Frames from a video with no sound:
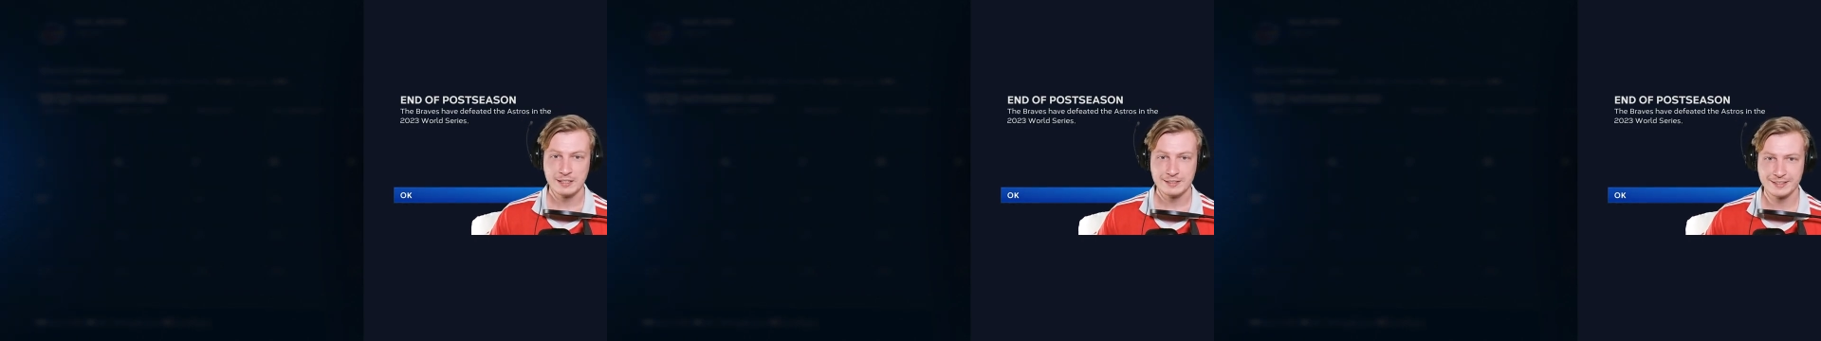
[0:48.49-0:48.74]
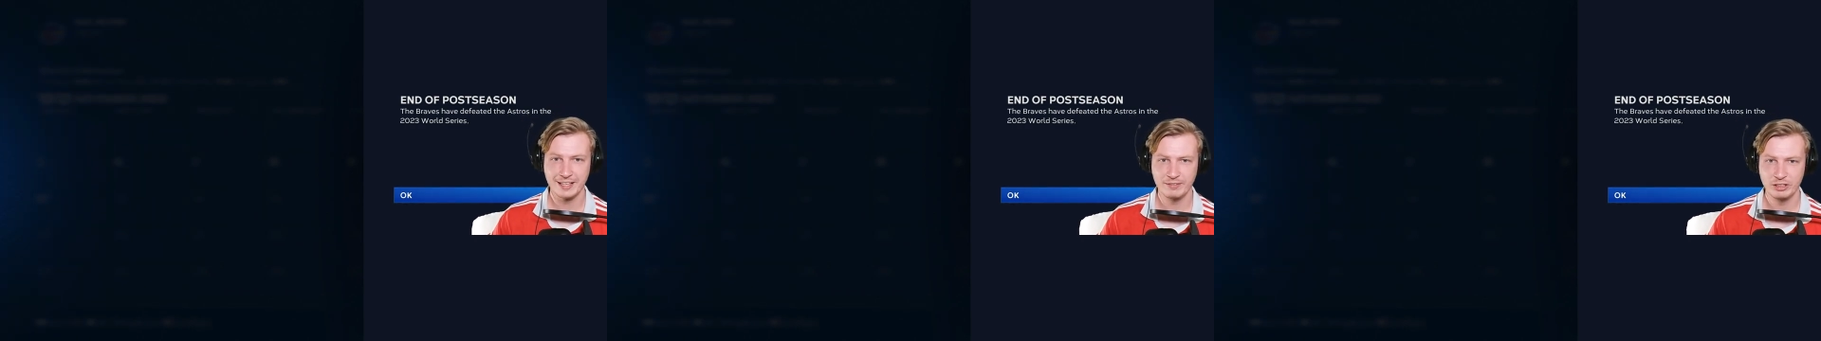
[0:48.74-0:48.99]

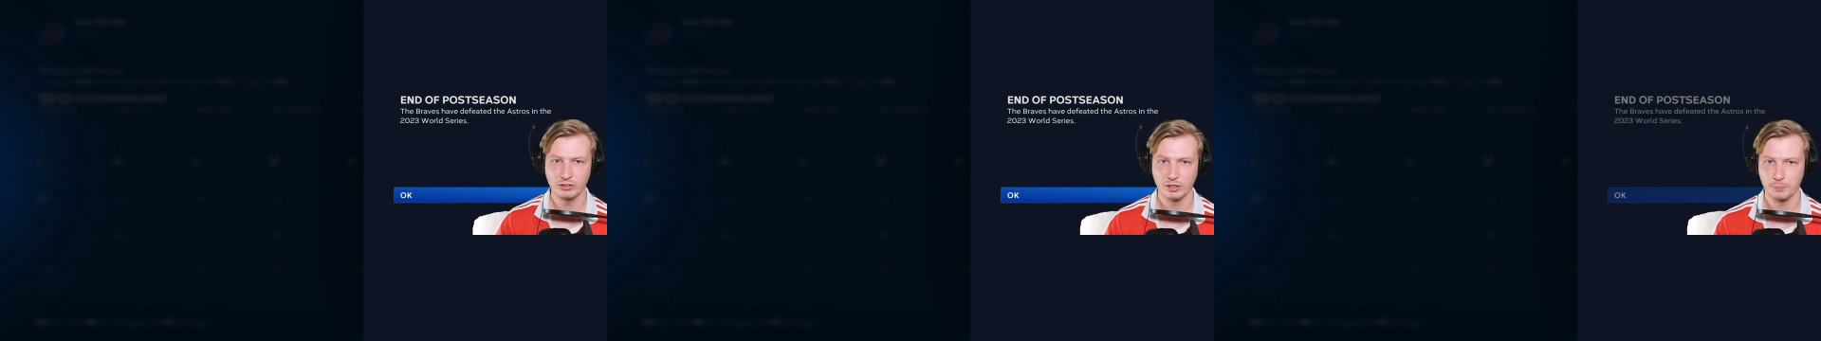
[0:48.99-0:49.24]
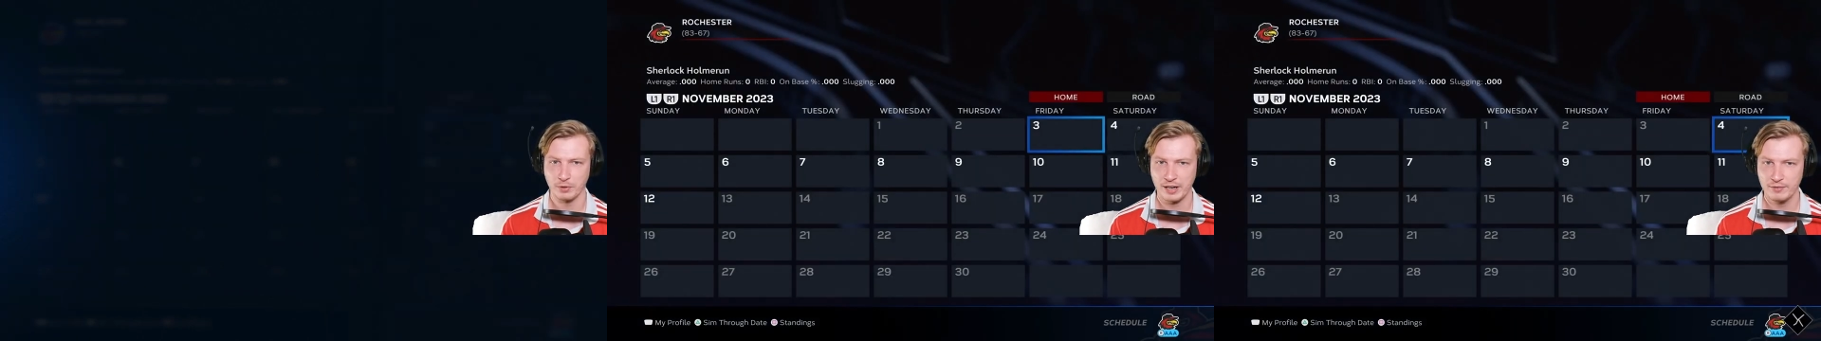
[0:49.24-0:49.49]
Series, so the
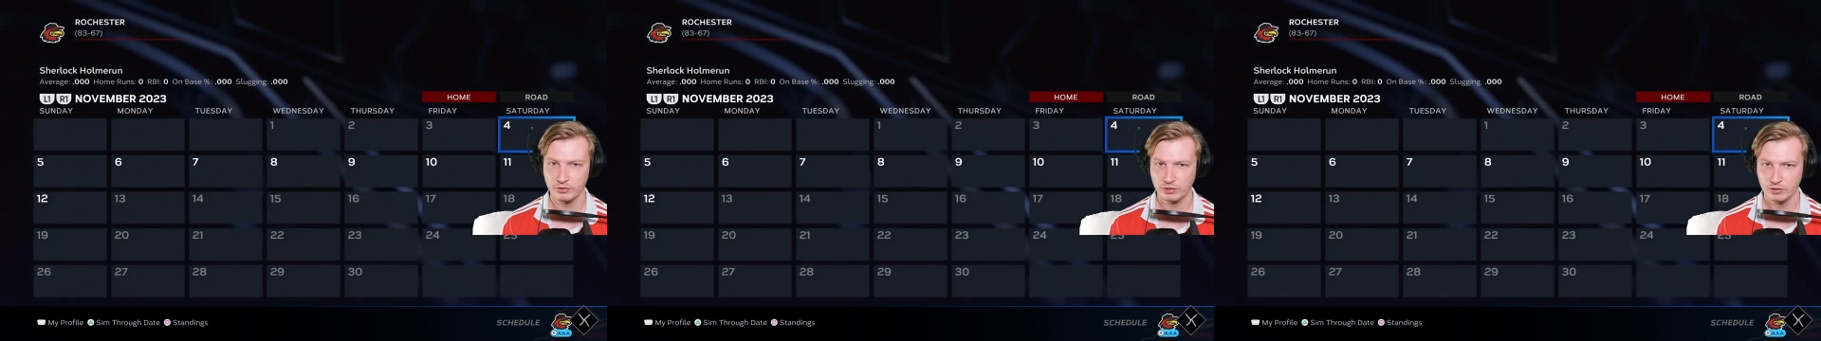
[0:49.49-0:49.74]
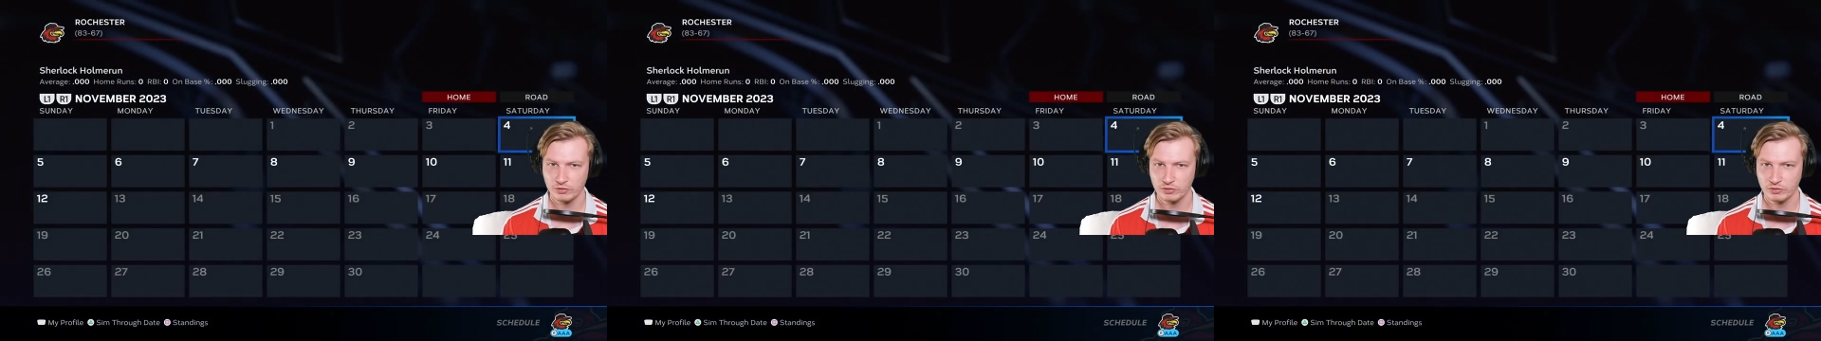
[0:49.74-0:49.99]
Braves
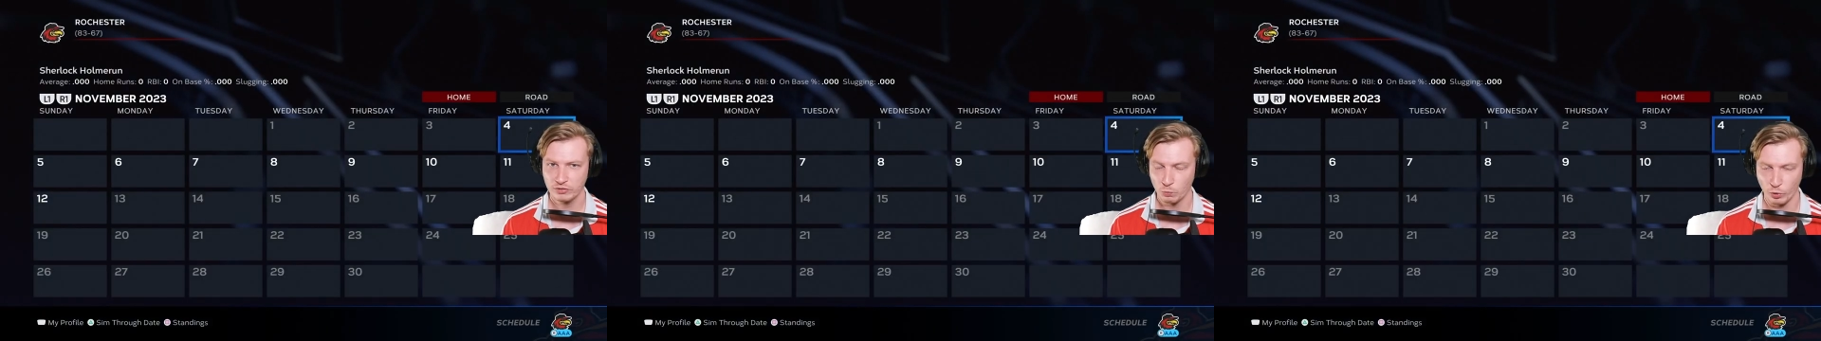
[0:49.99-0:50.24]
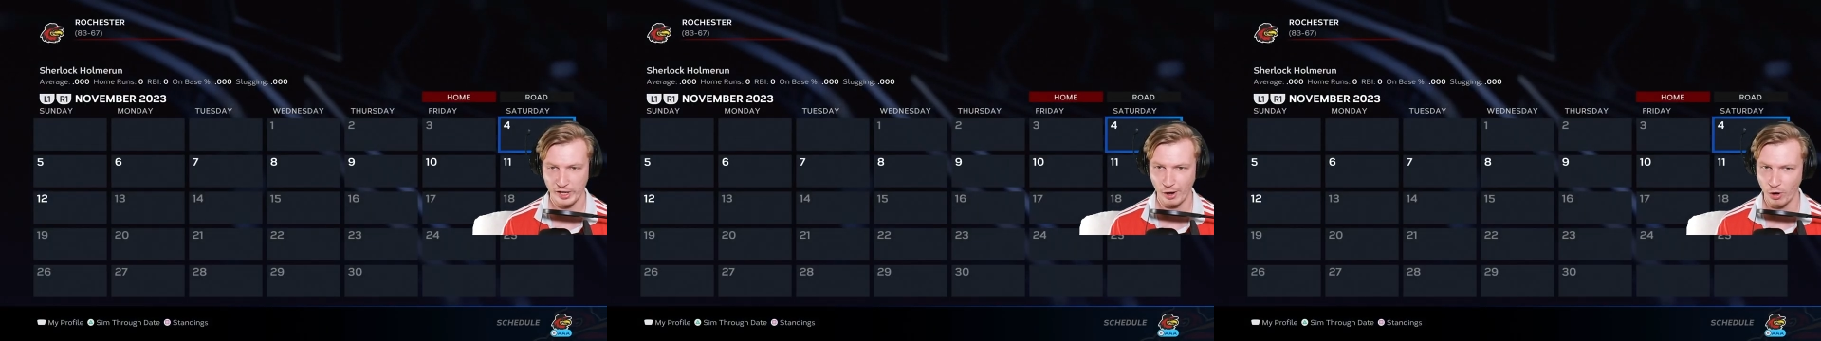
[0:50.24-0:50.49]

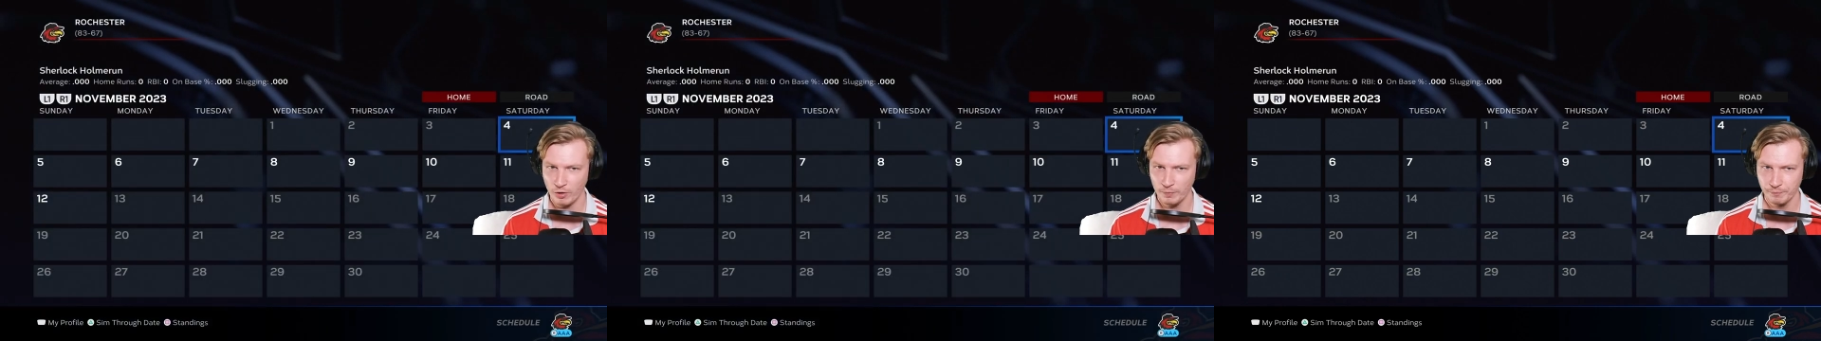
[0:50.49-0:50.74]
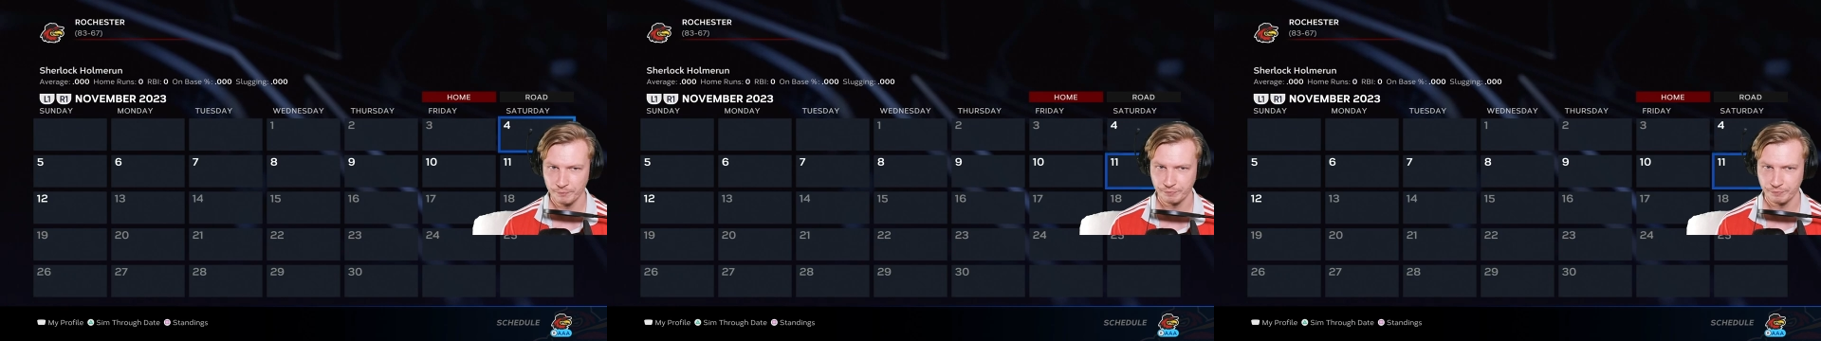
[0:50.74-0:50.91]
won it all.